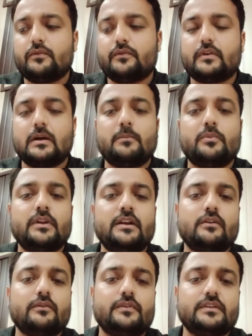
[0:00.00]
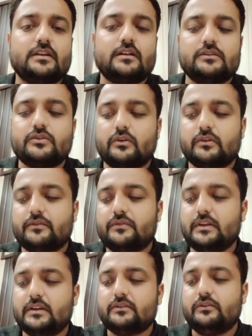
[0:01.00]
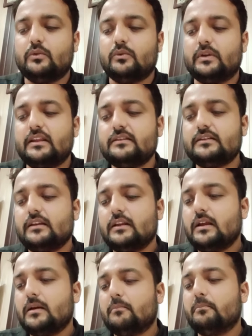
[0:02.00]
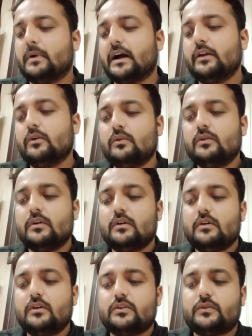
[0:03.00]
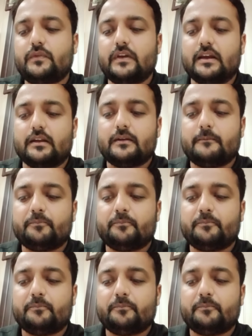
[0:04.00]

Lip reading: component of physical geography is known as biosphere,